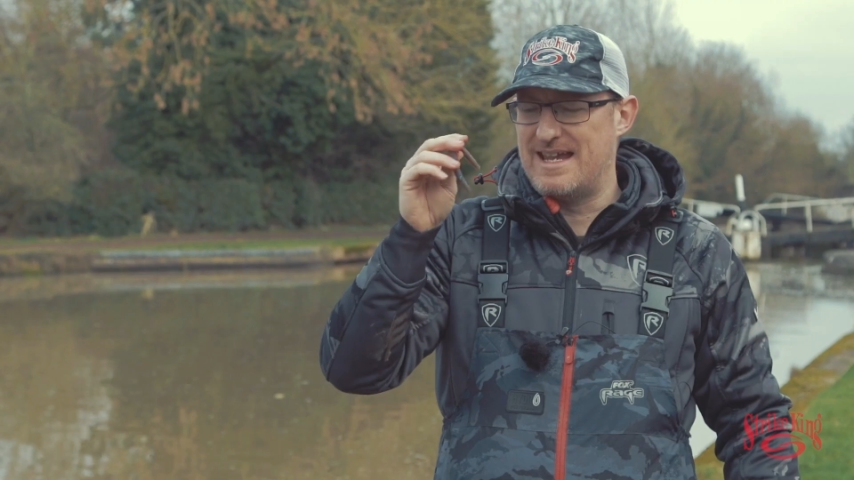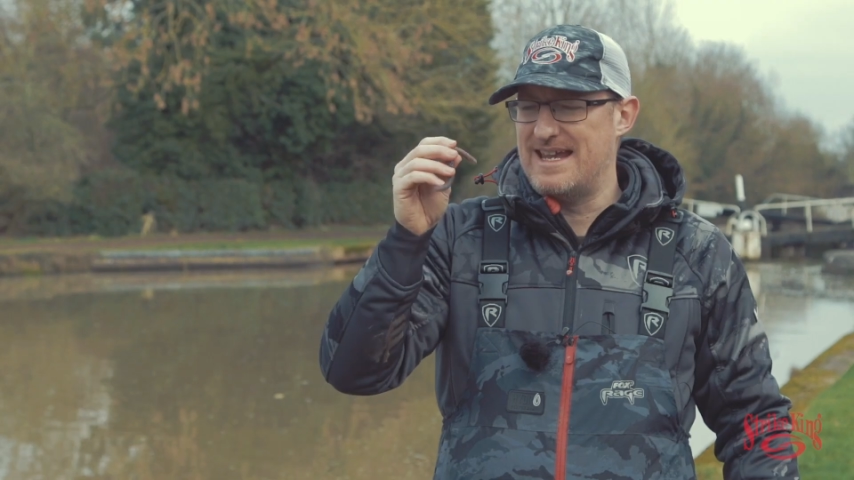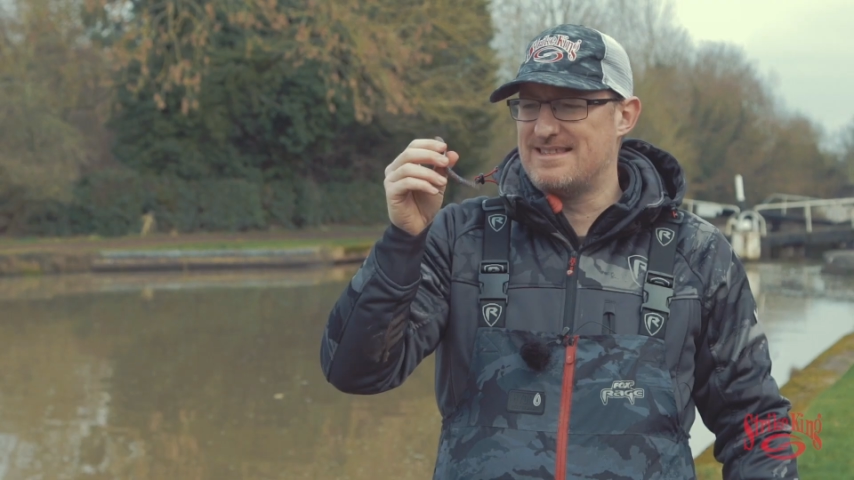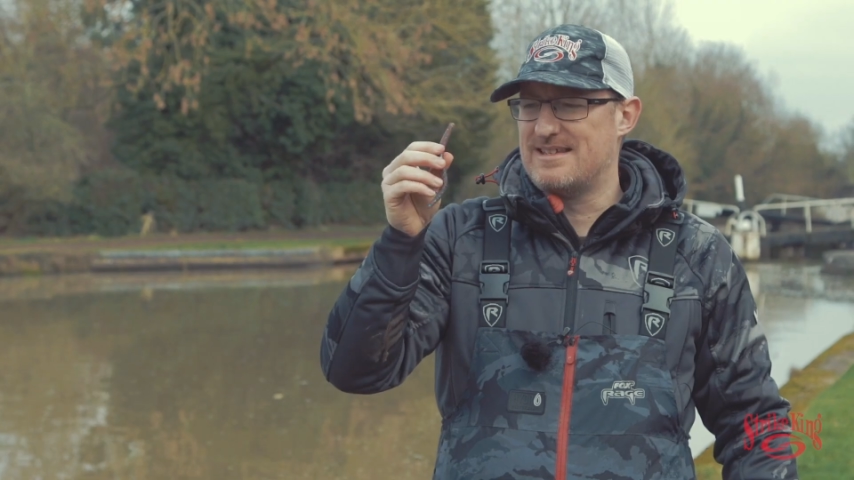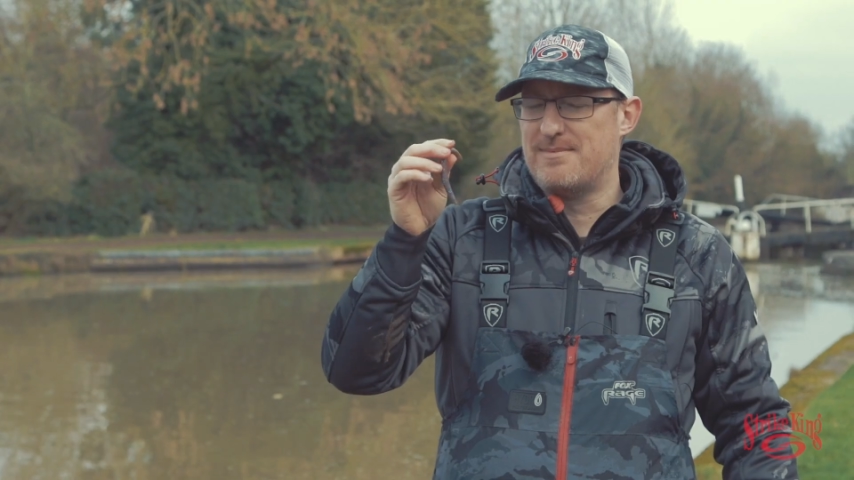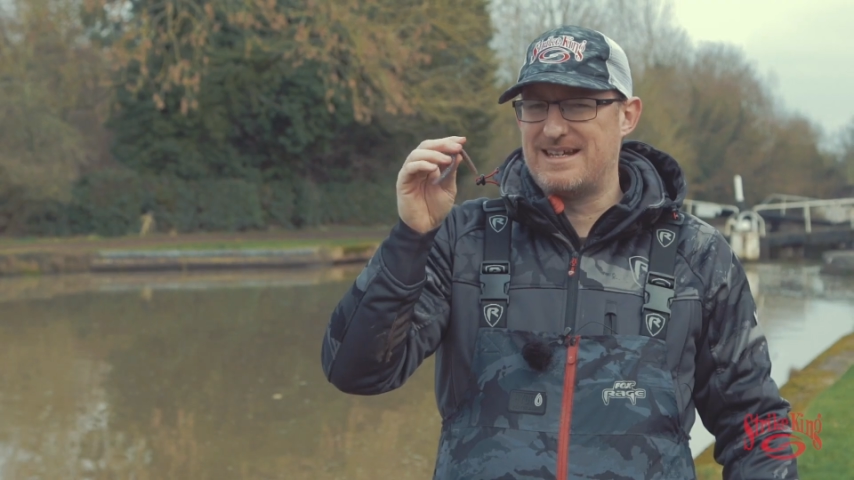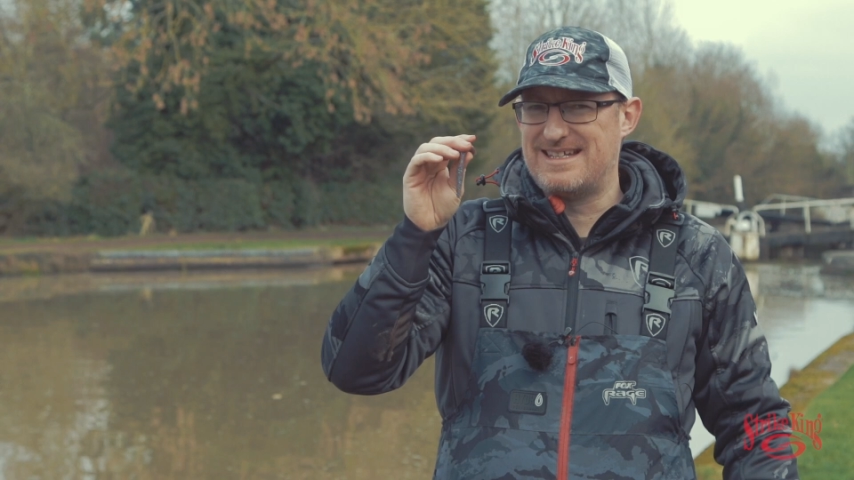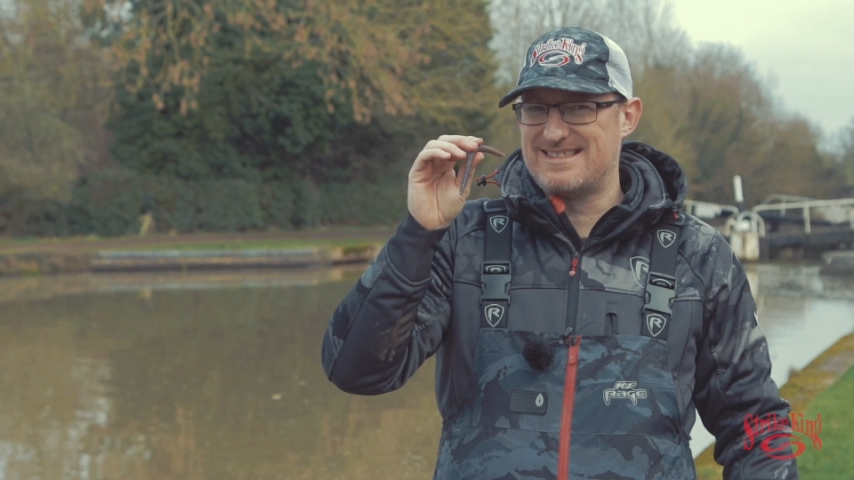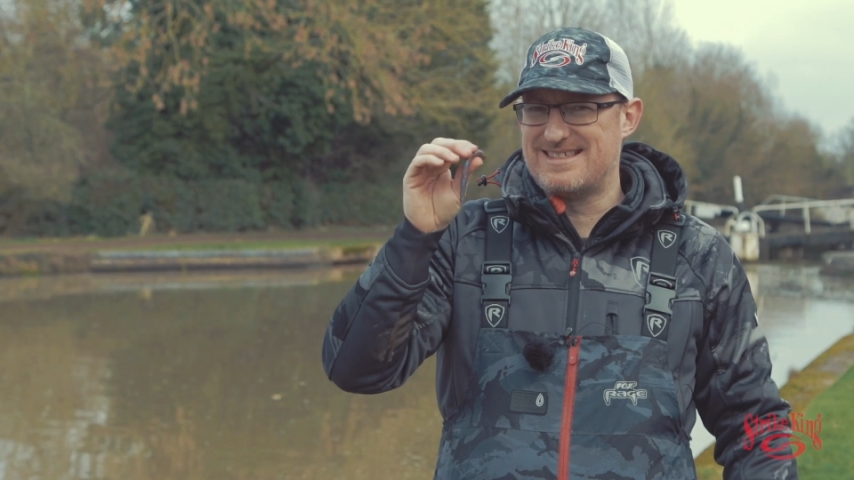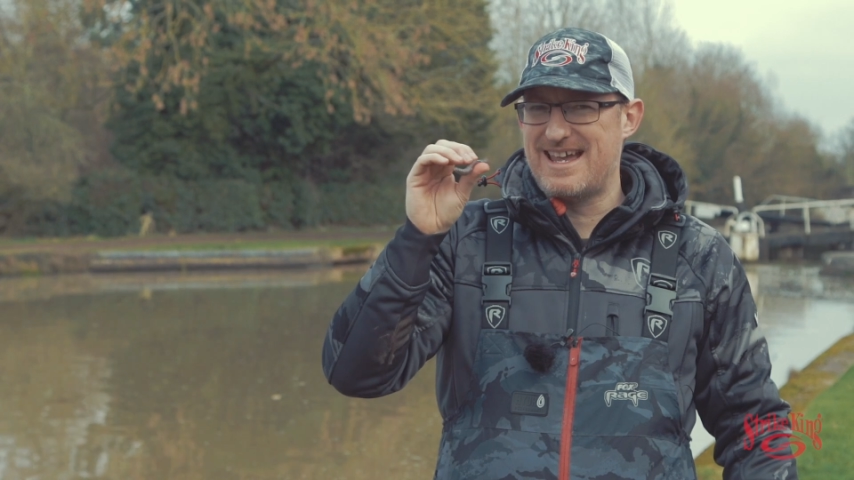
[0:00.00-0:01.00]
hit it, make
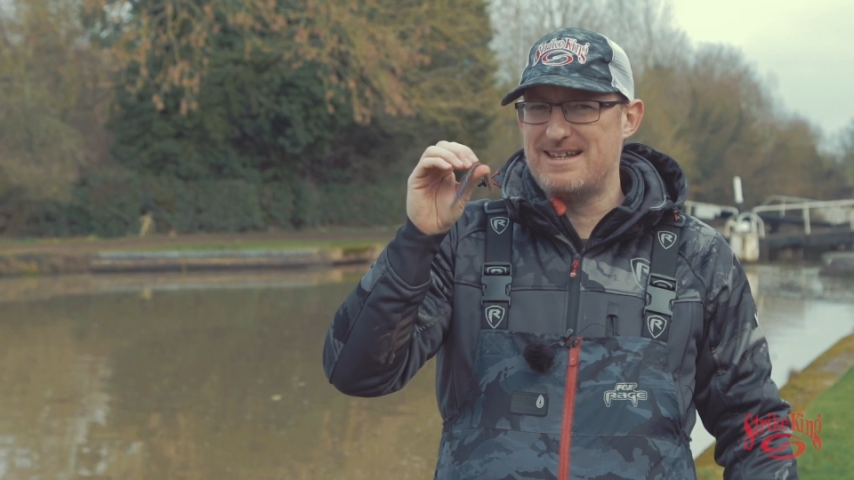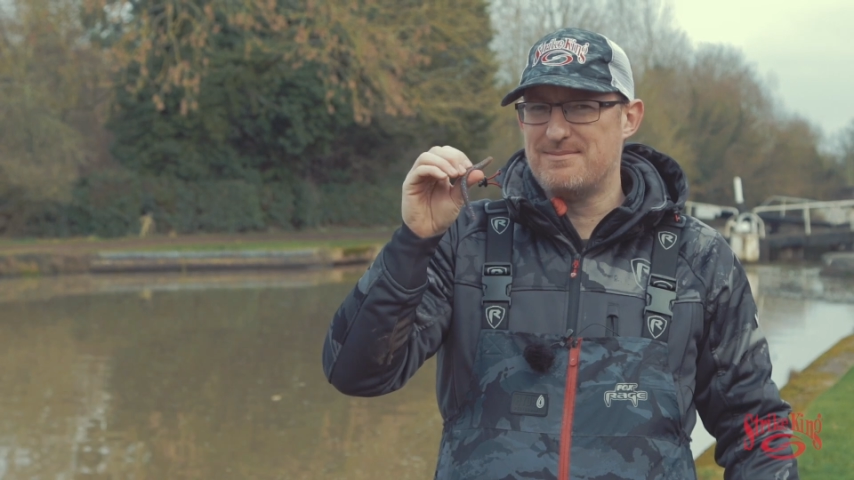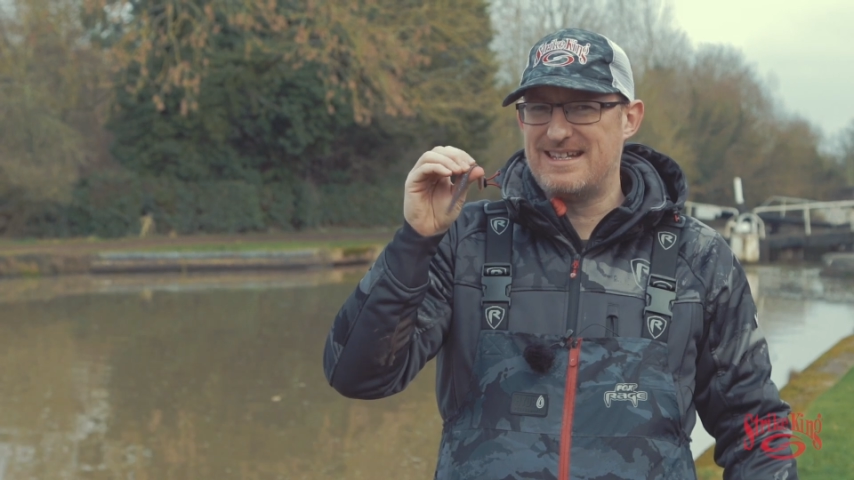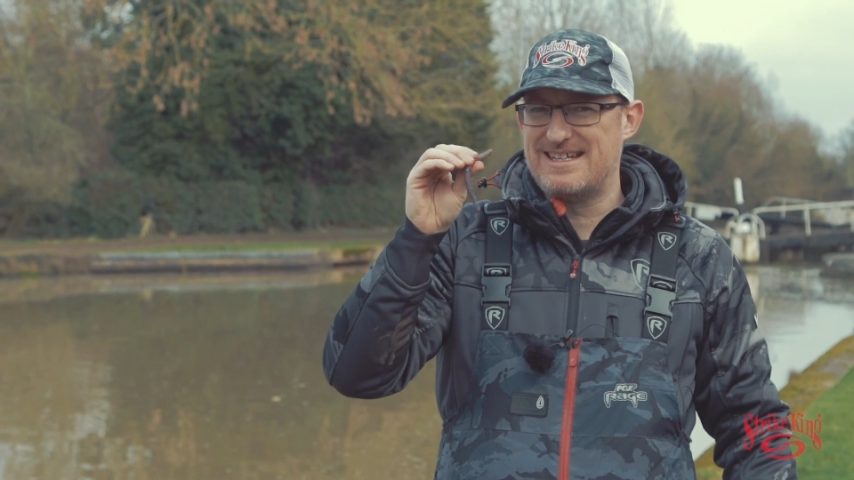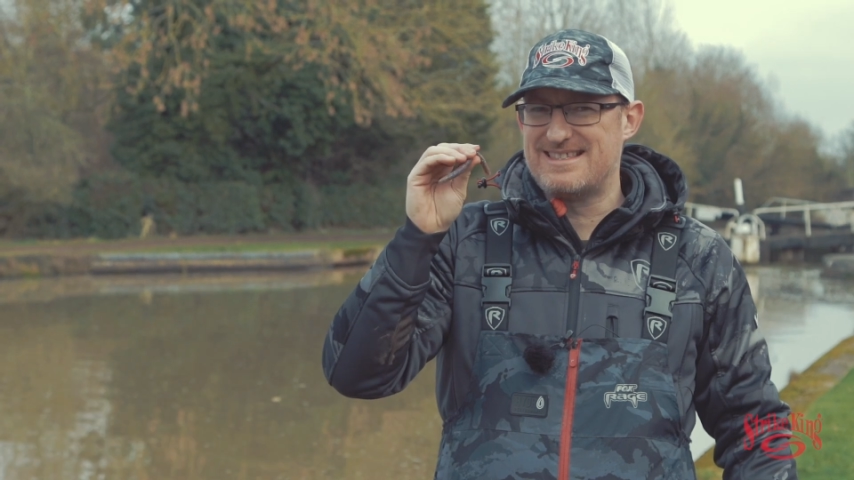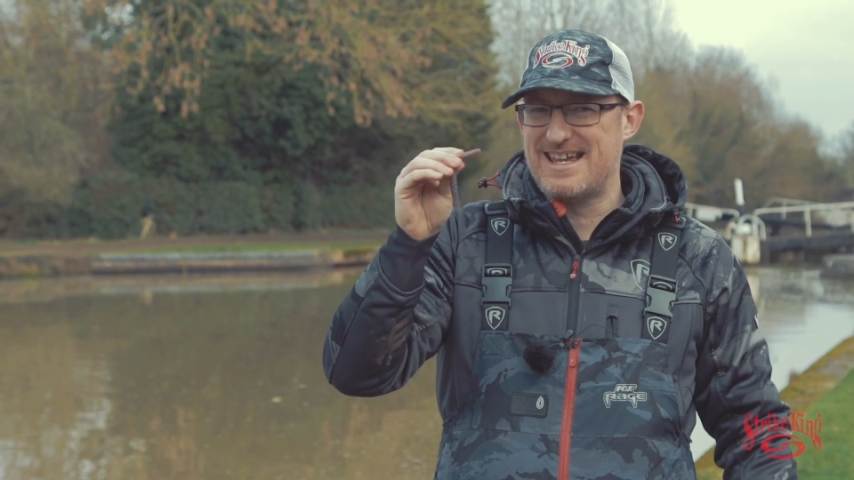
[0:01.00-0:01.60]
it